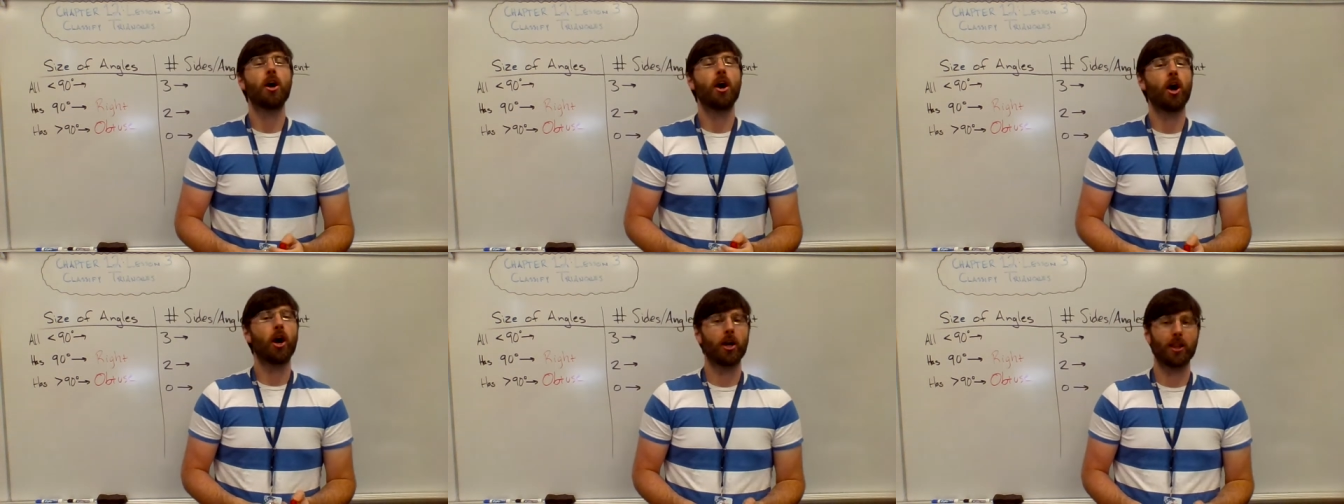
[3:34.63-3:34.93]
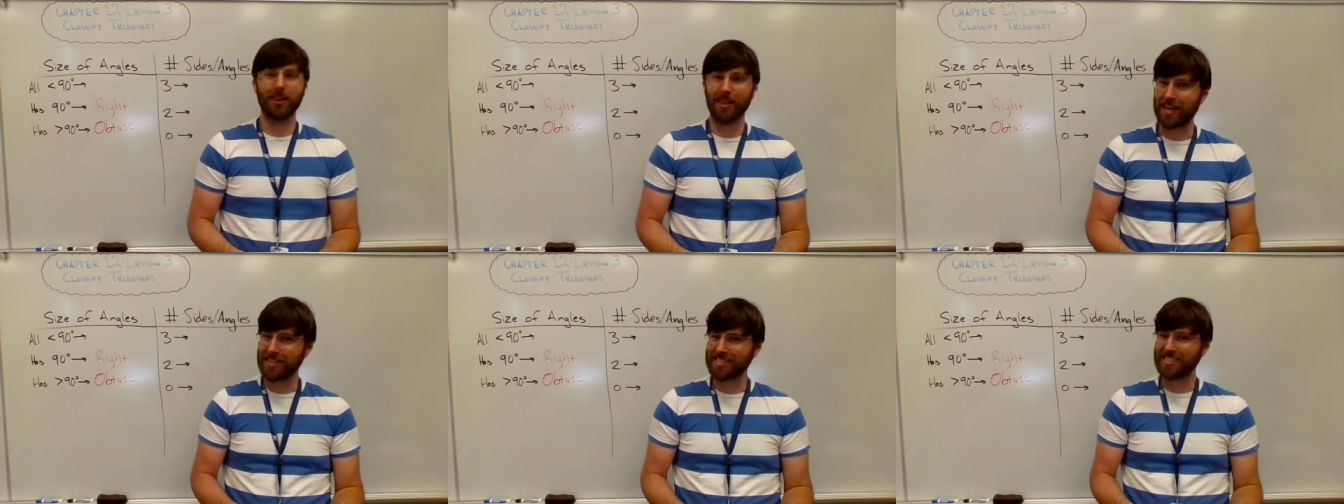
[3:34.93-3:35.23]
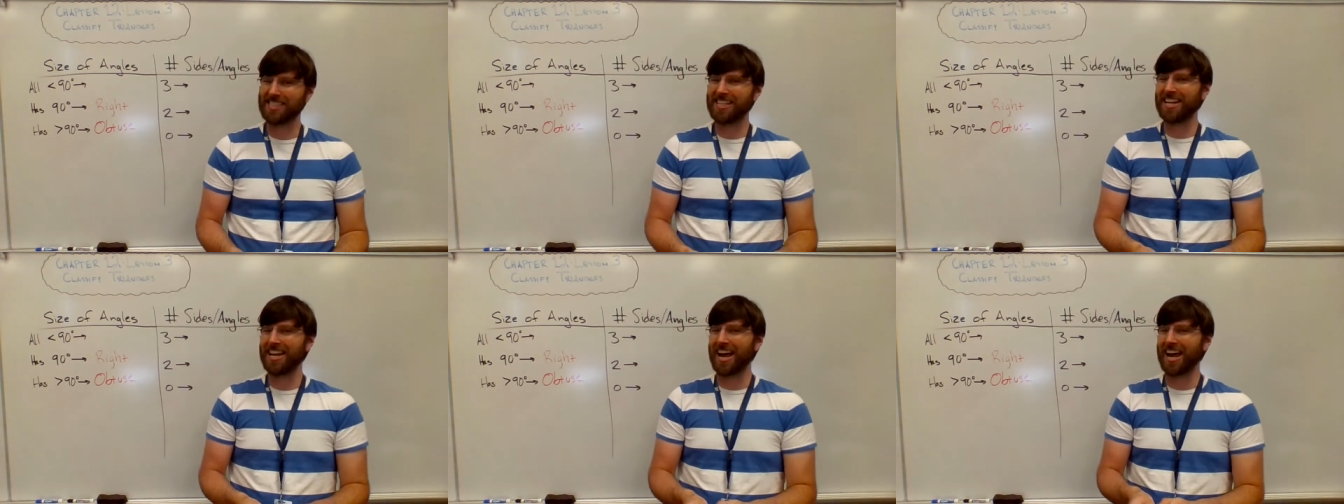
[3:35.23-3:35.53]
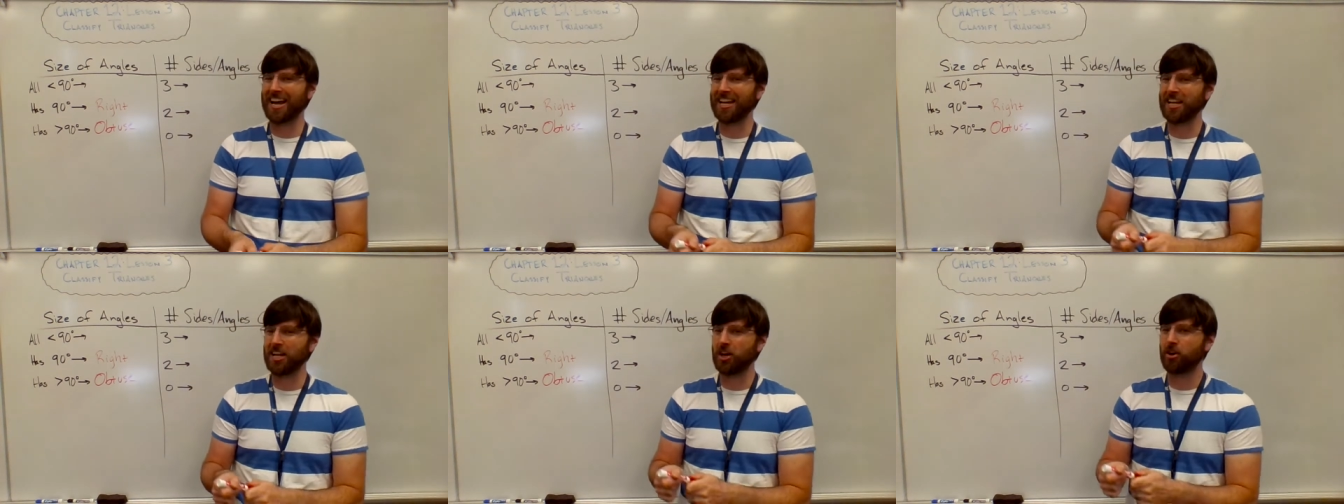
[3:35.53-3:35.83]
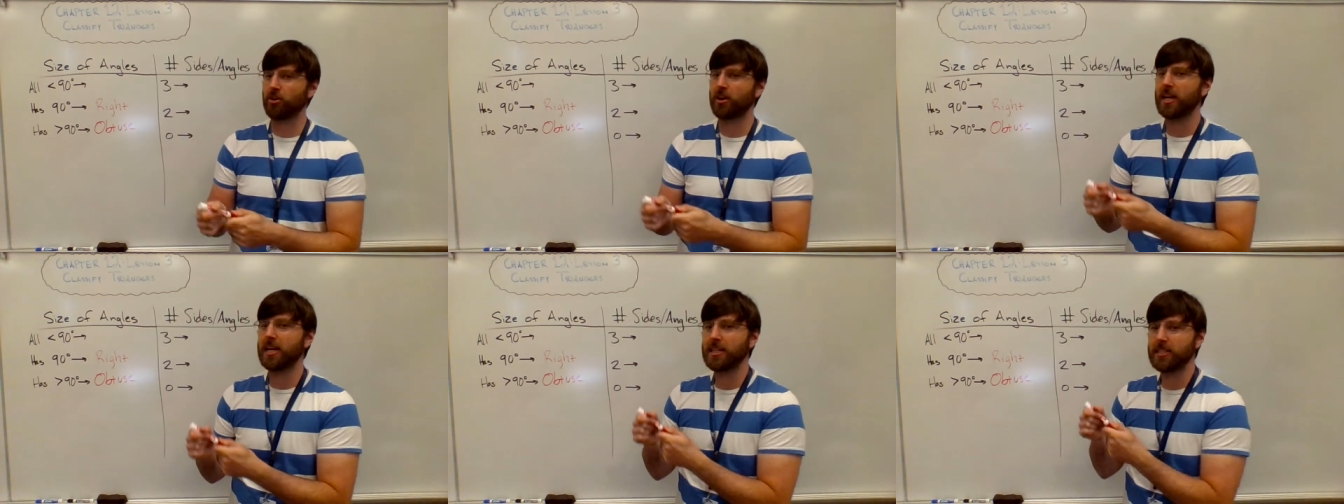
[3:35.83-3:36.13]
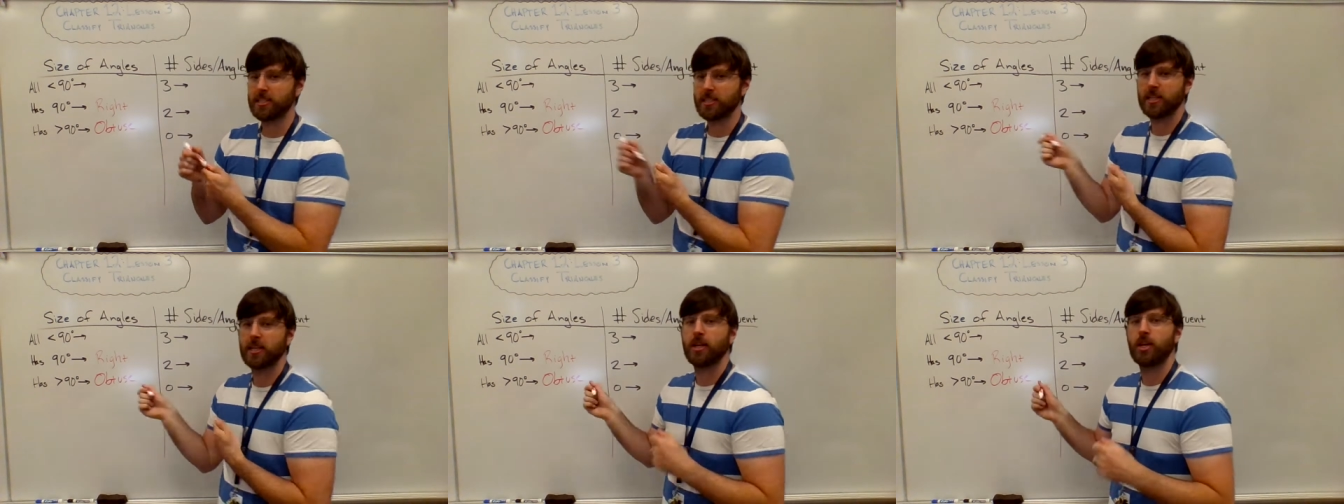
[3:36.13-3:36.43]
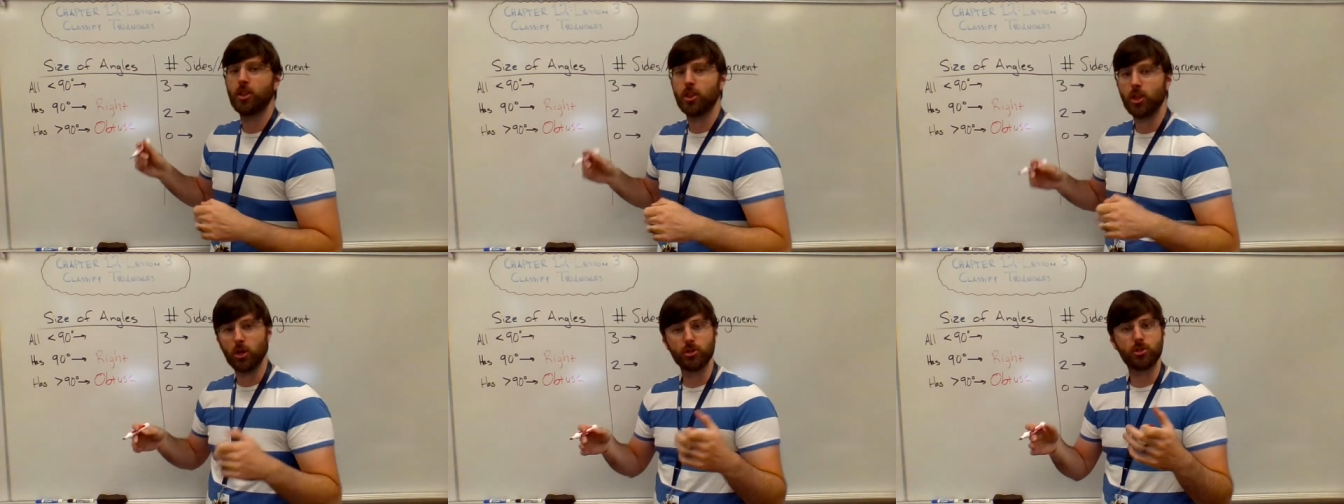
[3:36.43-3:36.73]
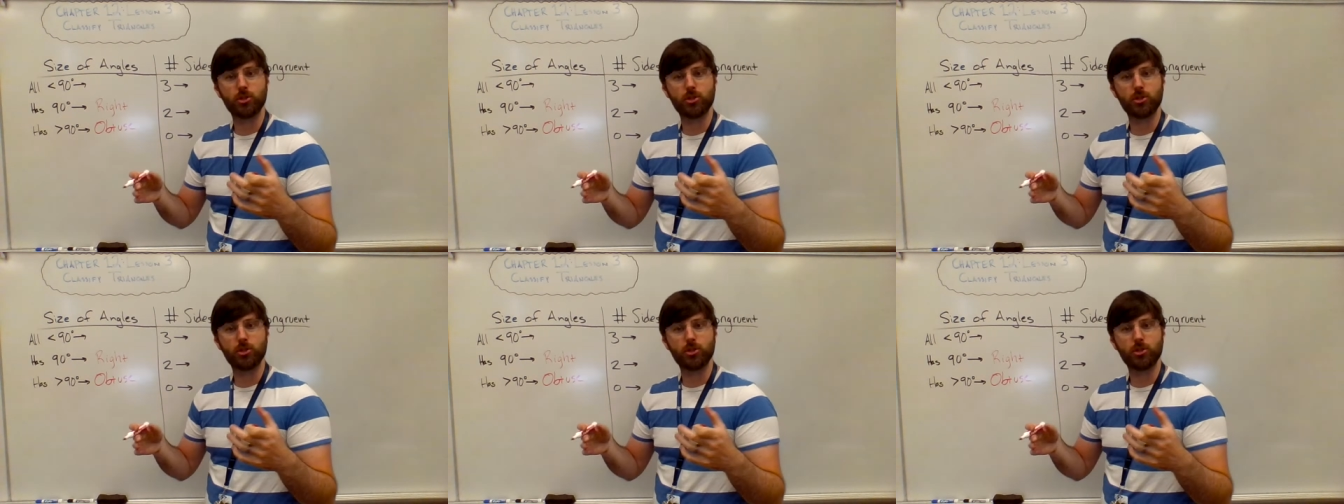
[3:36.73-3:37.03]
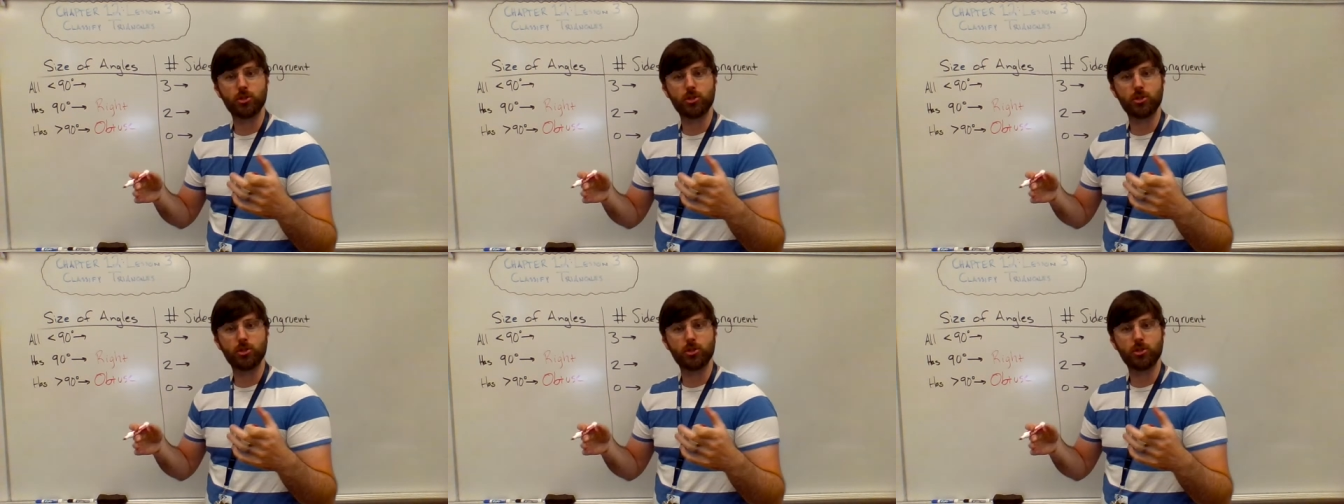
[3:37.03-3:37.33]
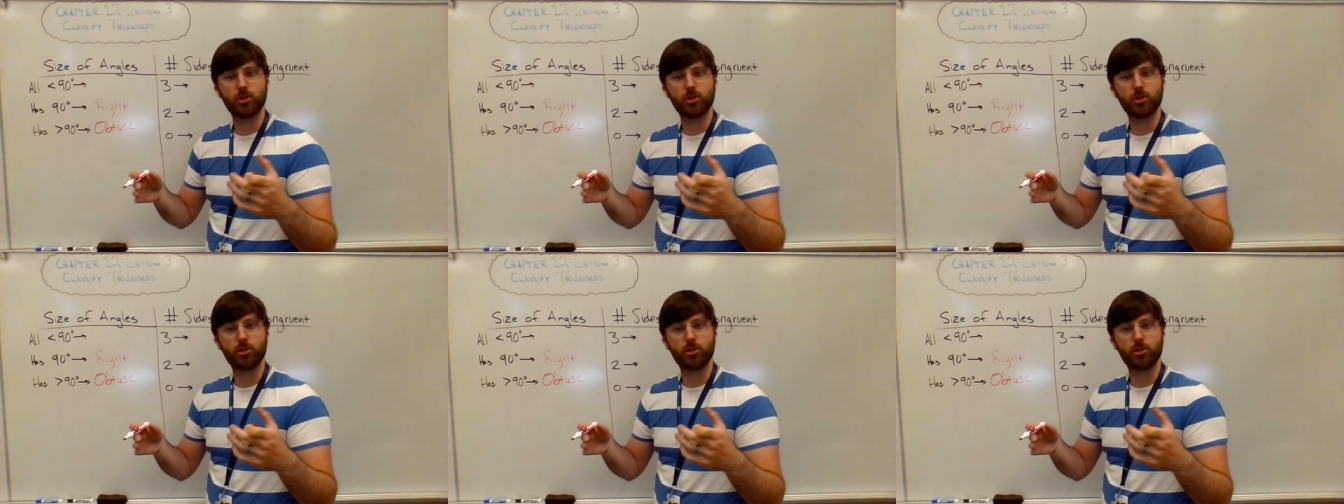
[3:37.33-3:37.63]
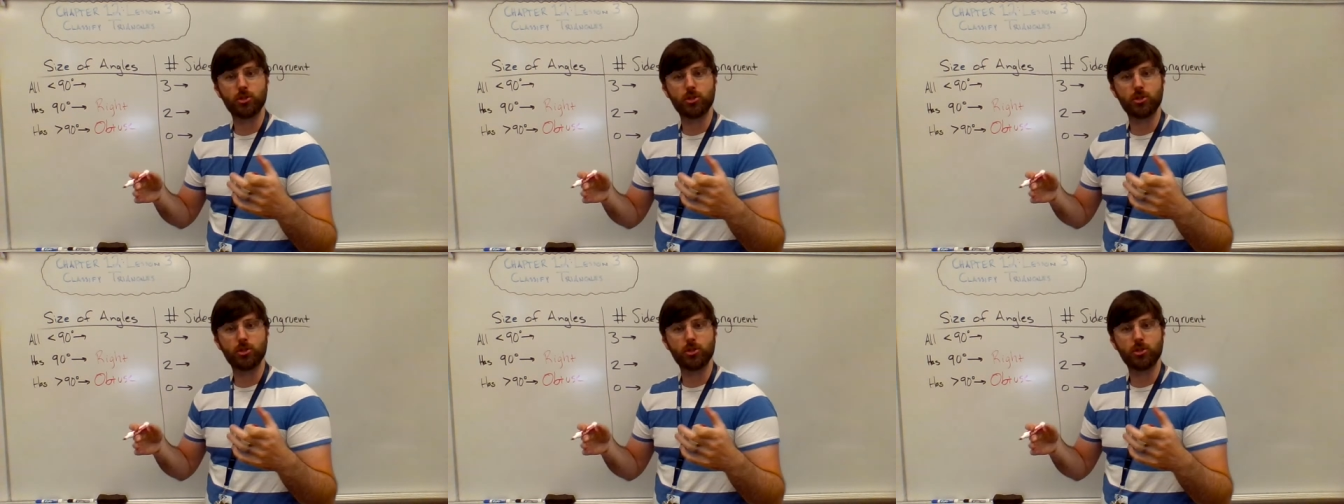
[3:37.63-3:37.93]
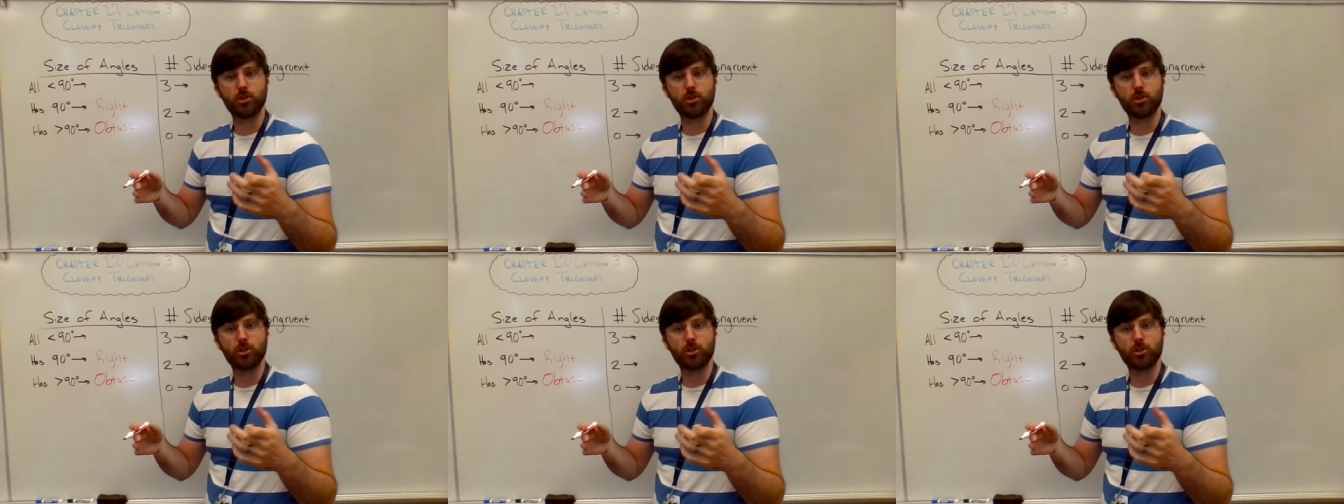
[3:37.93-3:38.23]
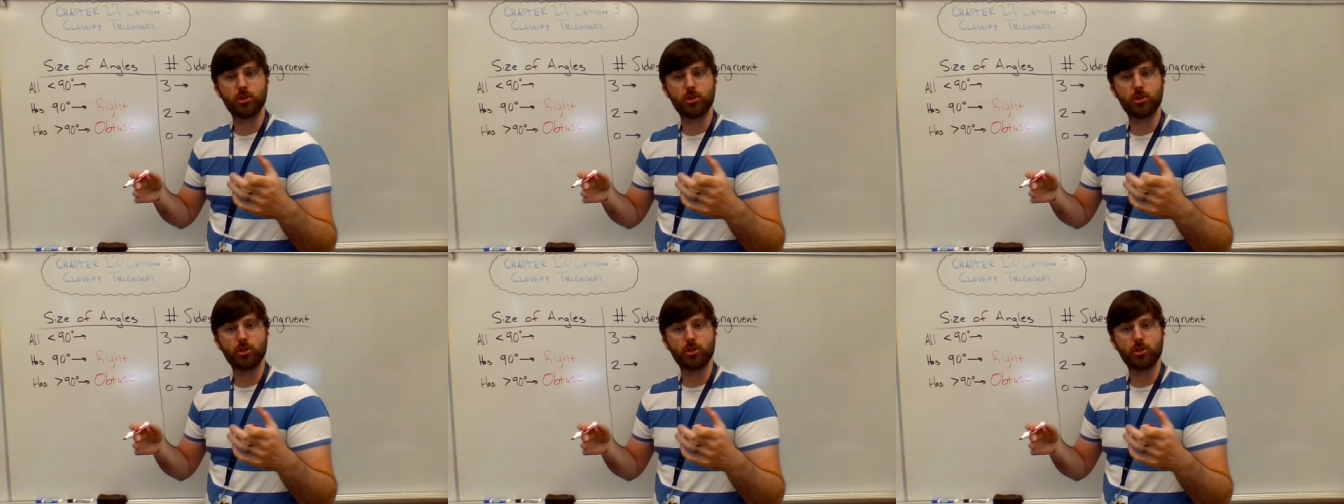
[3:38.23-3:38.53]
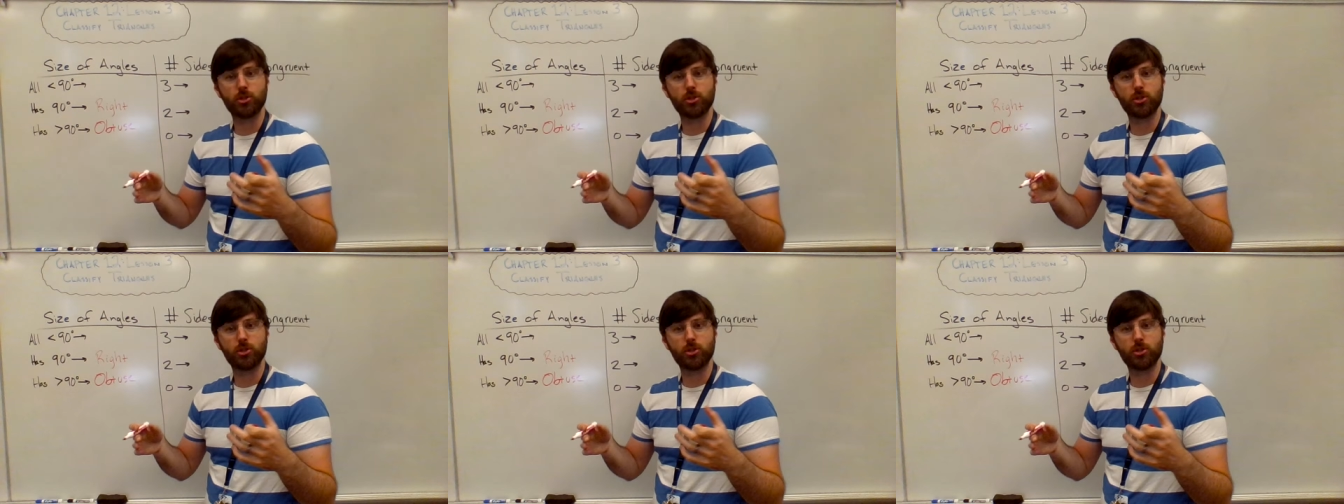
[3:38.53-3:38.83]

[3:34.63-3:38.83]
are less than 90 degrees, those are called. If it's less than